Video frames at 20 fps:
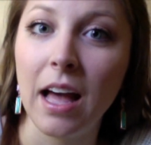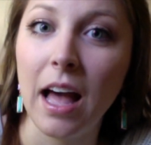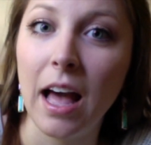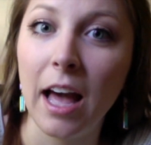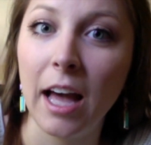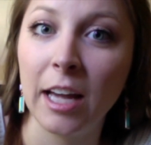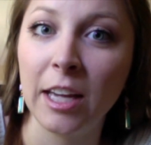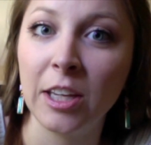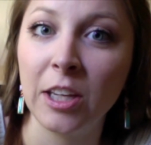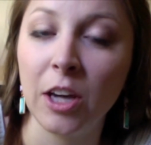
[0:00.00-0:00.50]

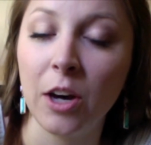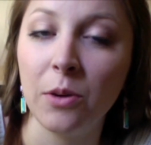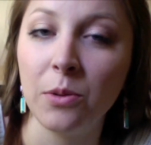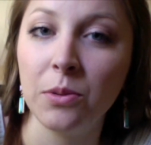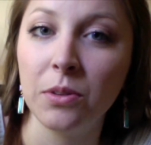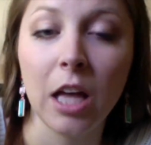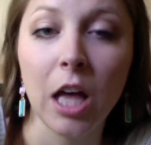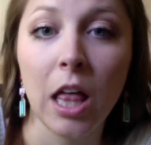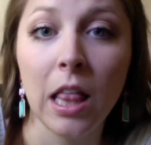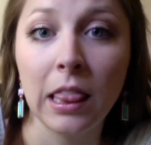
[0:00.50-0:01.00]
egg
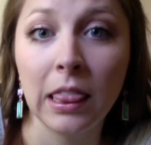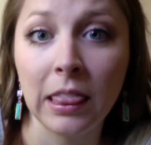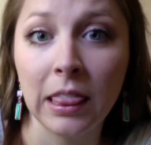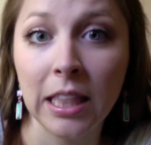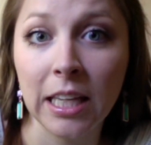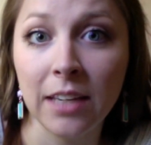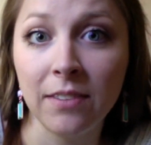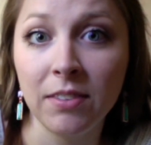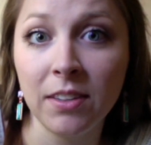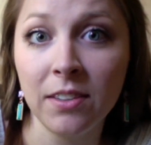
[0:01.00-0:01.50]
yolk,
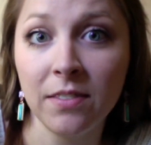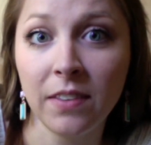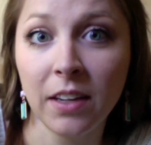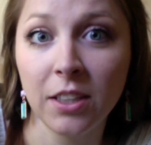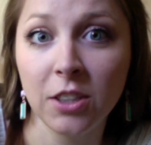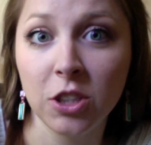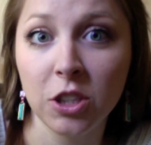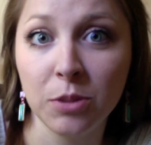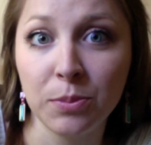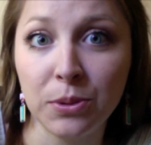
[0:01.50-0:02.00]
leafy
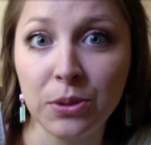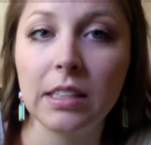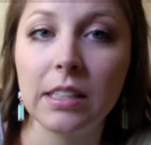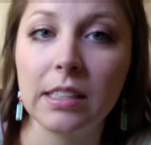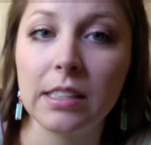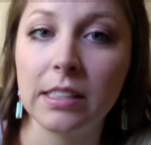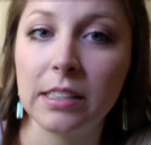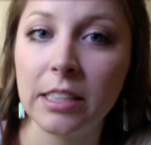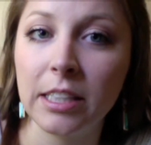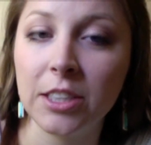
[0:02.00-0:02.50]
vegetables,
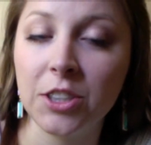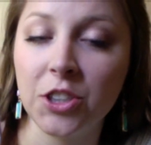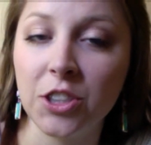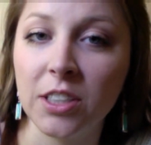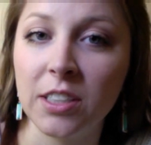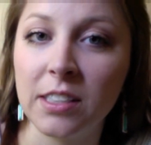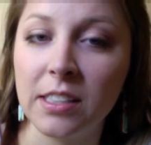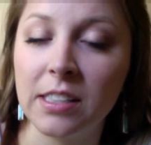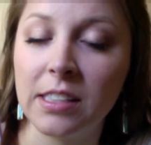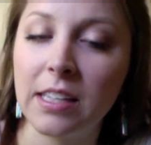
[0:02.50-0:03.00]

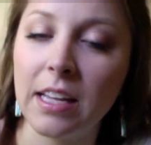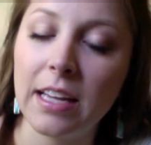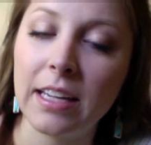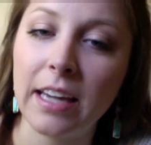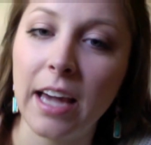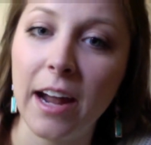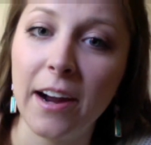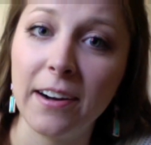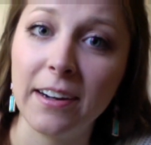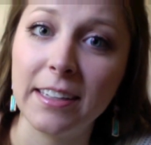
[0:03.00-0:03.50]
citrus,
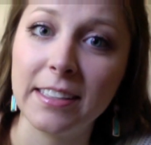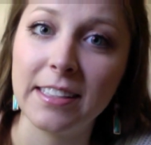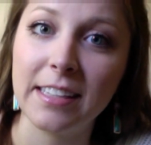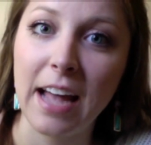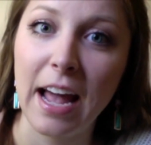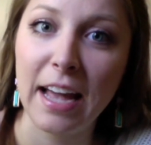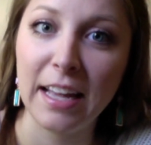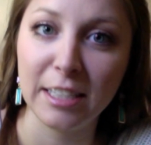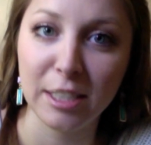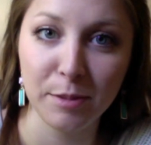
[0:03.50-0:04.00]
carrots,
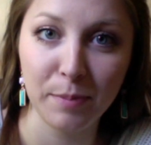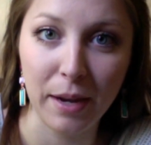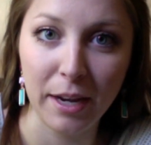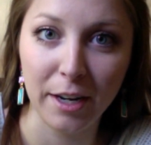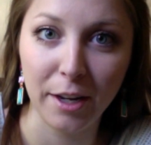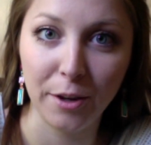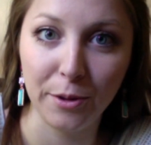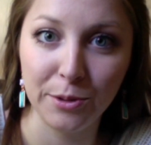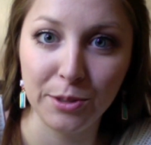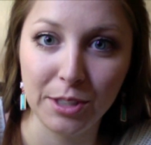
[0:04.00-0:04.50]
and
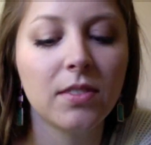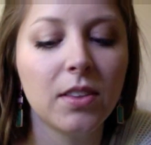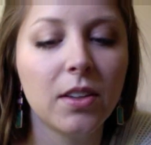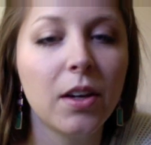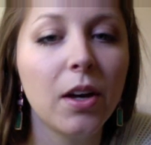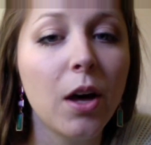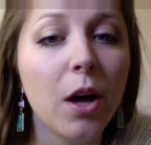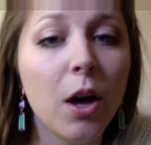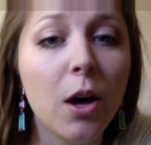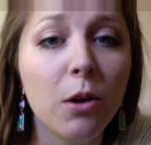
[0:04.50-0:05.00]
tomatoes.
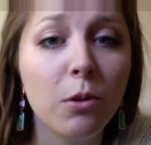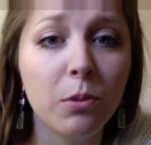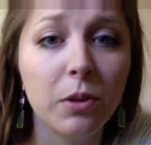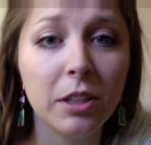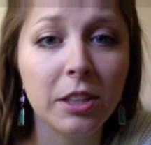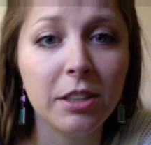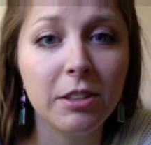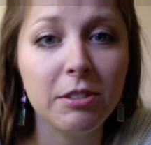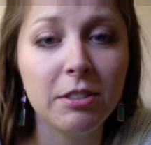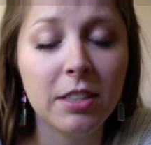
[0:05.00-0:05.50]

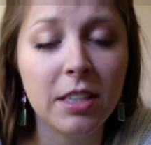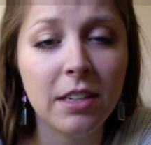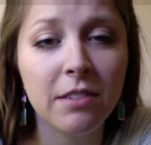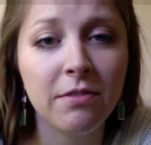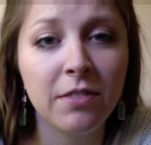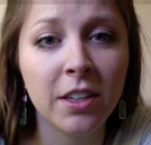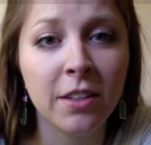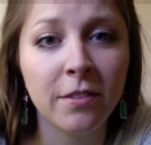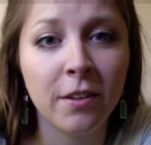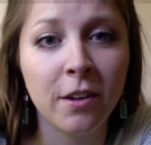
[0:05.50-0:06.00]
When used
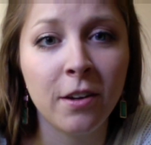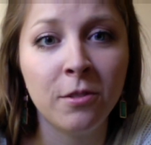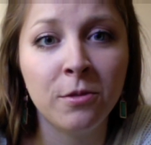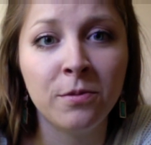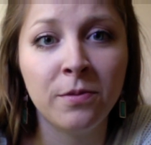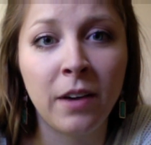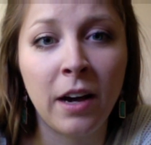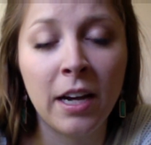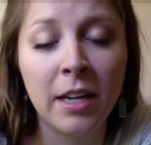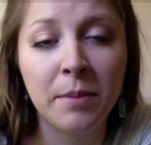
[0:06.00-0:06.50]
in vivo,
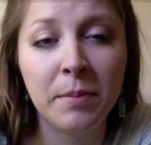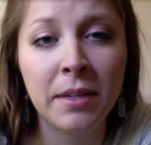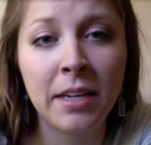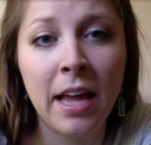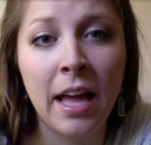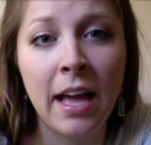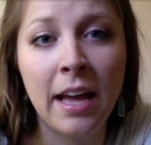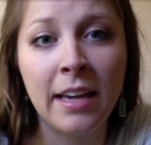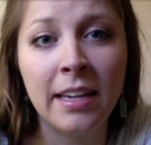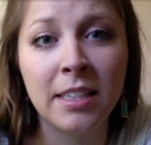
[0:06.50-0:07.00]
vitamin
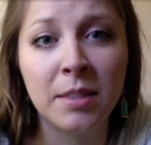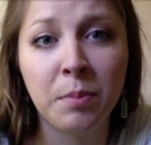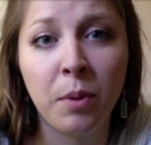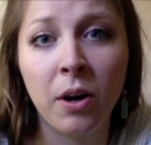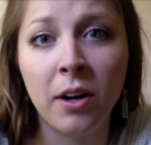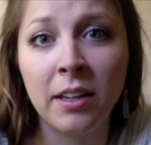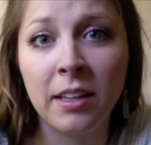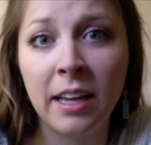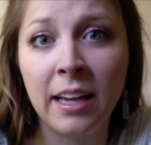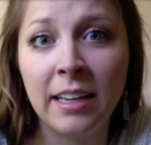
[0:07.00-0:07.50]
A is
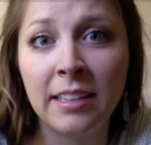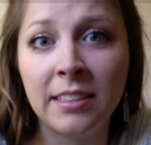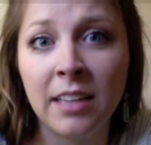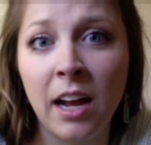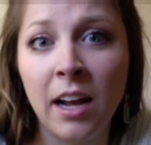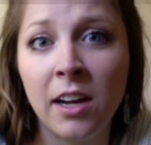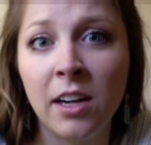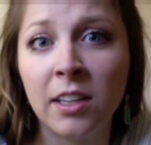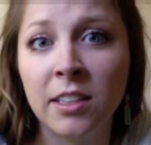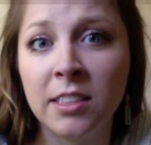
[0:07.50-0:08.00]
part of the
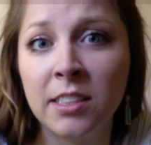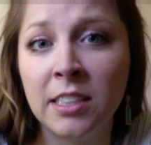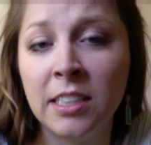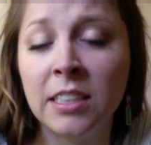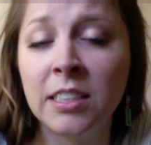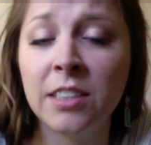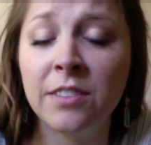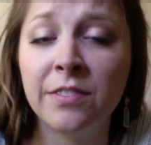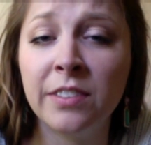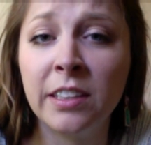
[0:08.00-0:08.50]

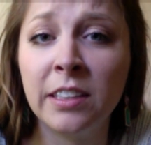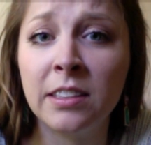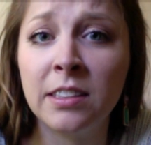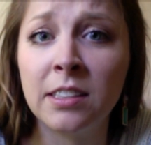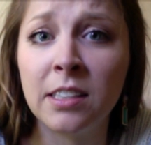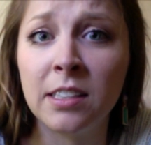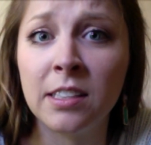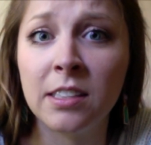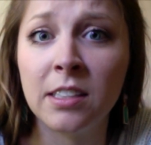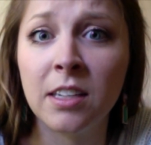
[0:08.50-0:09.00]
antioxidant
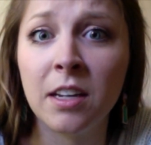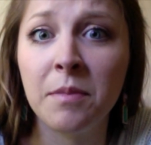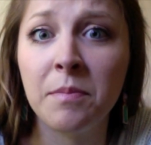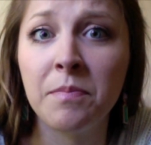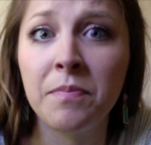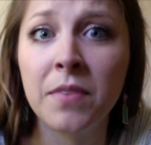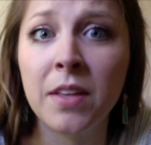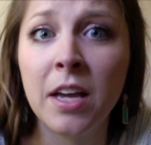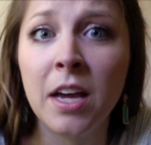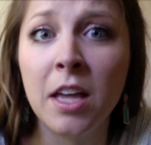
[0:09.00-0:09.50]
defense
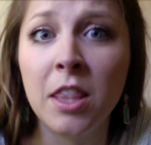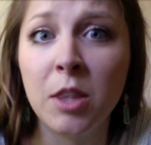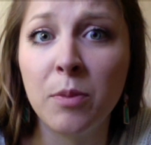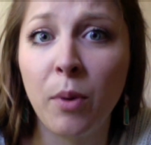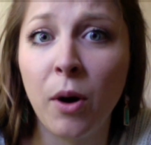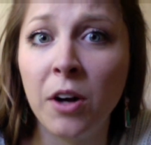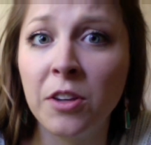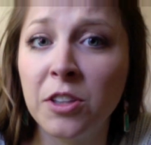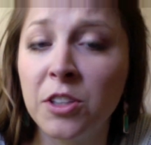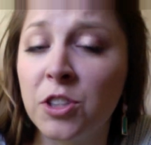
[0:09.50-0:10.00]
system. The
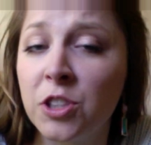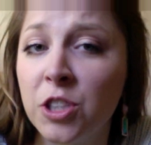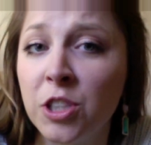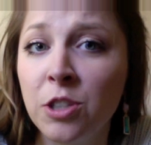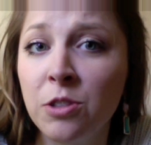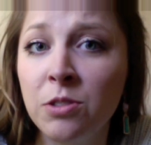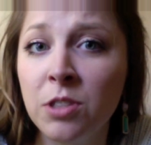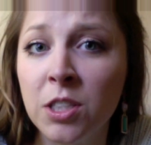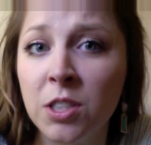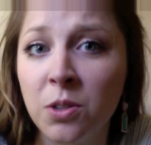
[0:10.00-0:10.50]
part that's
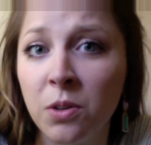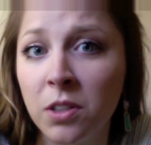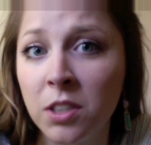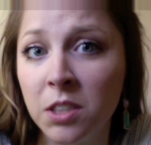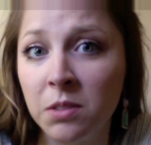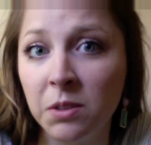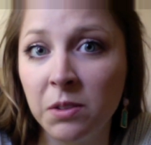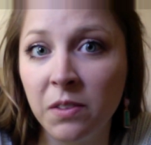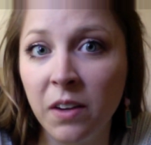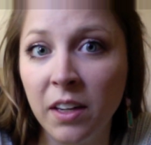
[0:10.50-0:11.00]
used is
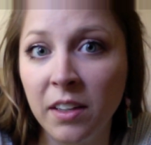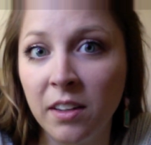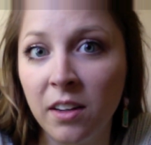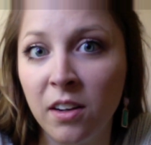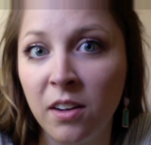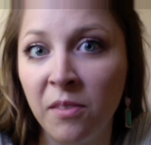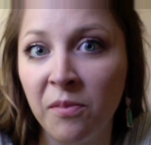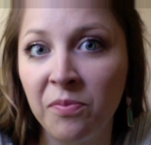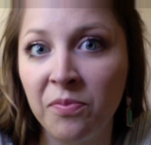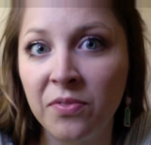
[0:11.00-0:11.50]
going to be
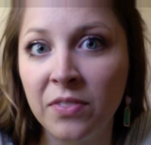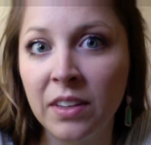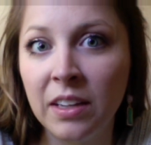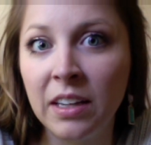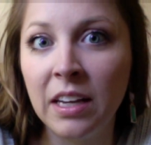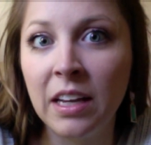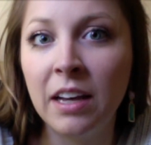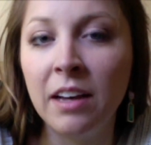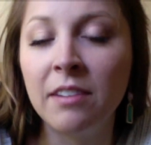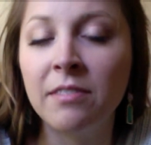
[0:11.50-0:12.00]
retinol.
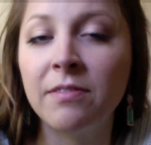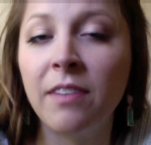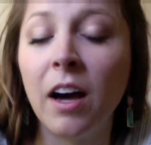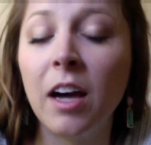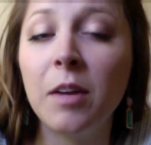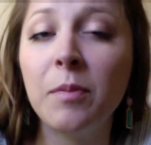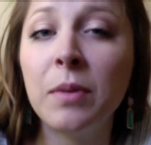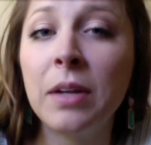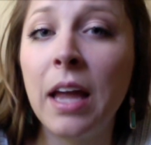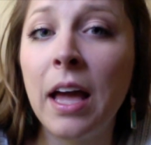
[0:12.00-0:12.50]

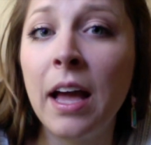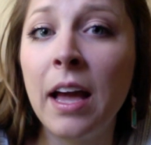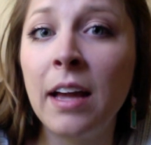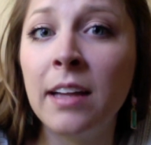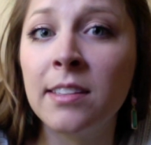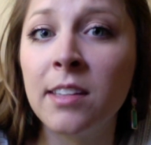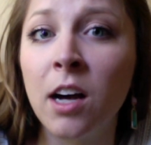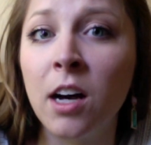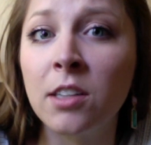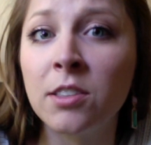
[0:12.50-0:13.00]
Vitamin
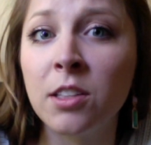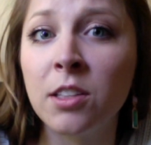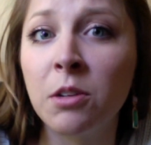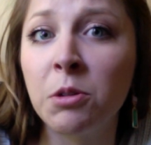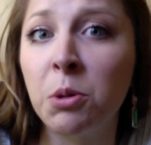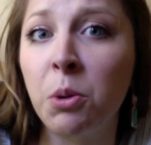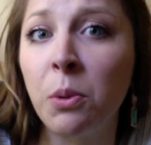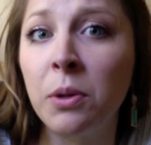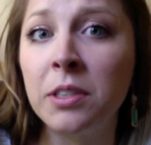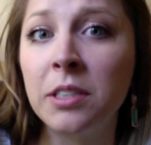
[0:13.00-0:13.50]
A is also
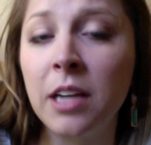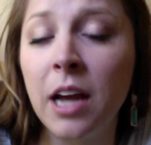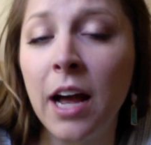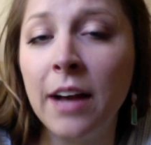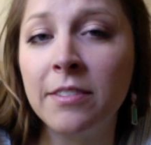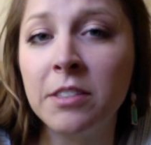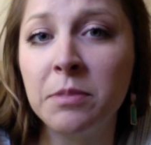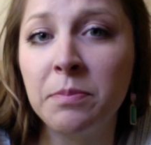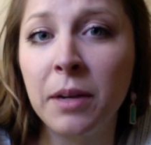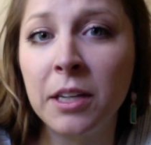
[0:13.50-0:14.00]
going to
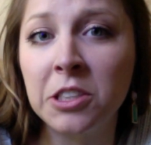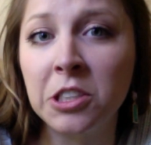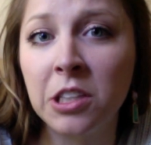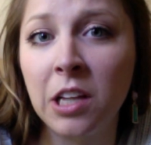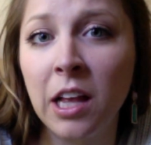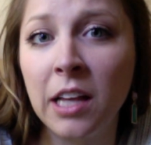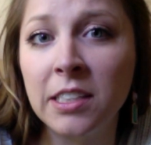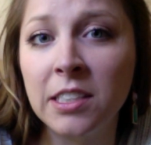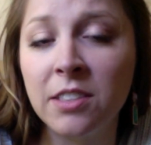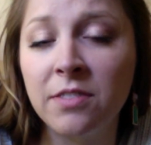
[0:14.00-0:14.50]
have a
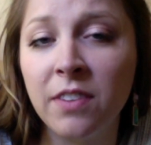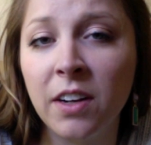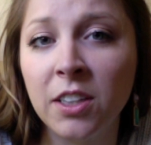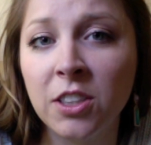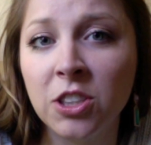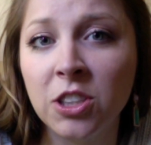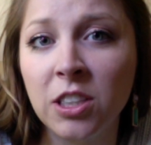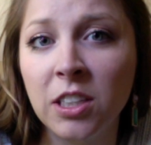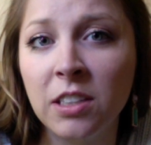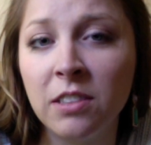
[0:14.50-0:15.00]
specialized
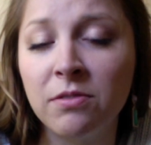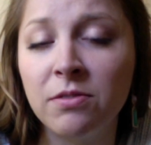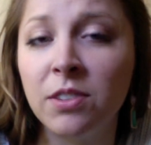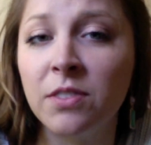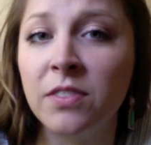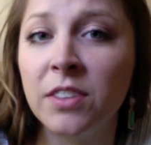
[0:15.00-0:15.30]
function for